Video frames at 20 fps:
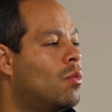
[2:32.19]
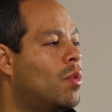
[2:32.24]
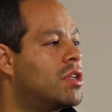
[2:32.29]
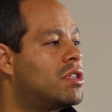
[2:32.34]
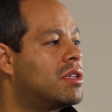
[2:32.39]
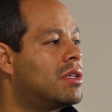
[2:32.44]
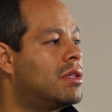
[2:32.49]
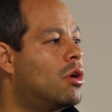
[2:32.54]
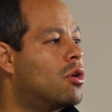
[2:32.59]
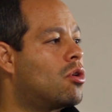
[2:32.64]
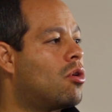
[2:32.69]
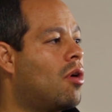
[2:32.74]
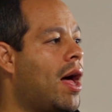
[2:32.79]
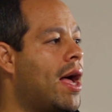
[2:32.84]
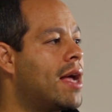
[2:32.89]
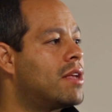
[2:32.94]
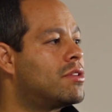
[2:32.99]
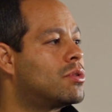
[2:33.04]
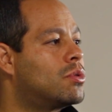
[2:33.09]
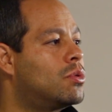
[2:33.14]
went to local
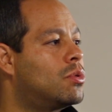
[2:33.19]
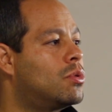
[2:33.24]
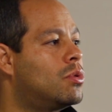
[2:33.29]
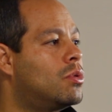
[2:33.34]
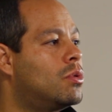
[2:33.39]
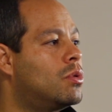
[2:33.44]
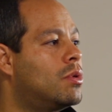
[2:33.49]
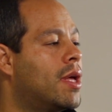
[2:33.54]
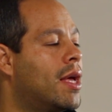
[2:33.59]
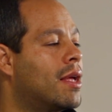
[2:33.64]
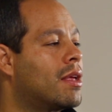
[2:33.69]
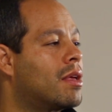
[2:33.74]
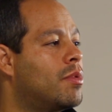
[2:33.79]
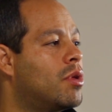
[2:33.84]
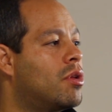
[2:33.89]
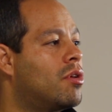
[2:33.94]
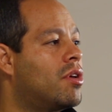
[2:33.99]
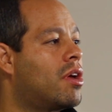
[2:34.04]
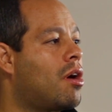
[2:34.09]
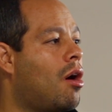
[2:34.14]
high school and
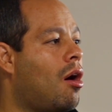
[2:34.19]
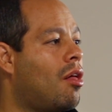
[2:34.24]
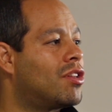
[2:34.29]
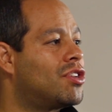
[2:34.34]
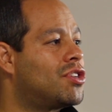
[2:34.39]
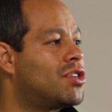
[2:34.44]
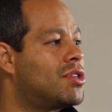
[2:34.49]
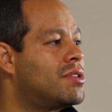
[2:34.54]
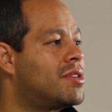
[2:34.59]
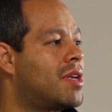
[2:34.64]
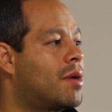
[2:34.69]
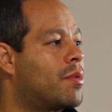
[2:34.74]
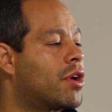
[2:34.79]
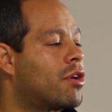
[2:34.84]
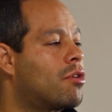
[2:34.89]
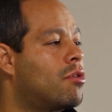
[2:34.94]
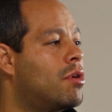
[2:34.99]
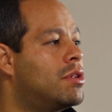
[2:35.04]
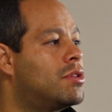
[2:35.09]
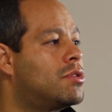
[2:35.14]
community colleges and
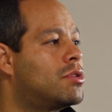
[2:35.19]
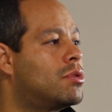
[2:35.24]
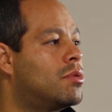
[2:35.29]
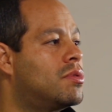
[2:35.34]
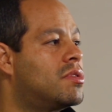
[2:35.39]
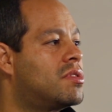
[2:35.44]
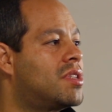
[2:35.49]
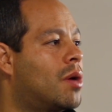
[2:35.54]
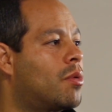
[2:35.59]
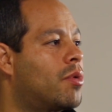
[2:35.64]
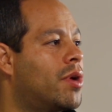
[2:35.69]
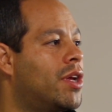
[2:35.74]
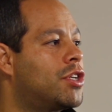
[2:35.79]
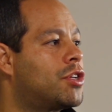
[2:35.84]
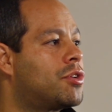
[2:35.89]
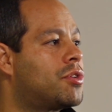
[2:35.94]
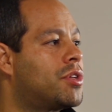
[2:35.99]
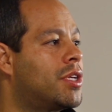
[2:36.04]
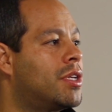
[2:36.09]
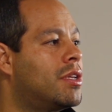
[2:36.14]
recruited students that were
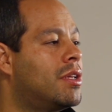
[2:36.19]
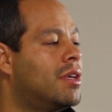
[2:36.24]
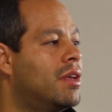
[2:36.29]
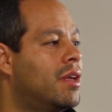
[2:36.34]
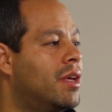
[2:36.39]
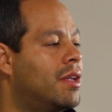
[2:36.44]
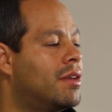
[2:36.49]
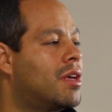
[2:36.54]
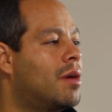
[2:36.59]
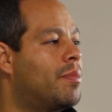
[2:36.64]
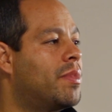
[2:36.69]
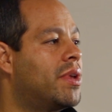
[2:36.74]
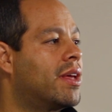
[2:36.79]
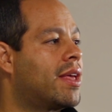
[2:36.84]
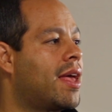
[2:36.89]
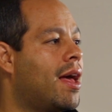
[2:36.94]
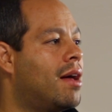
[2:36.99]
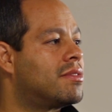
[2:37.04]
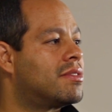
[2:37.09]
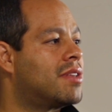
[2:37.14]
interested in coming to
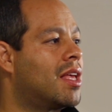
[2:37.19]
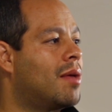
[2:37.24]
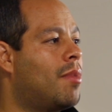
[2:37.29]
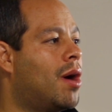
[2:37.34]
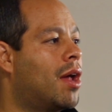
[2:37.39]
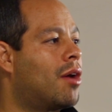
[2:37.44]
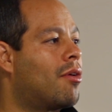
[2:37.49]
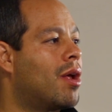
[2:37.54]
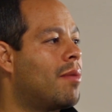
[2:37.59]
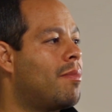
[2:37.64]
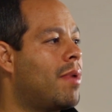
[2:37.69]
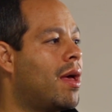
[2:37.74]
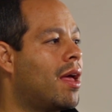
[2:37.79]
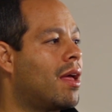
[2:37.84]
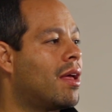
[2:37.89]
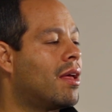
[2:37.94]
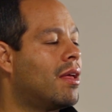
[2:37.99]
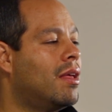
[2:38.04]
Cal State Monterey Bay.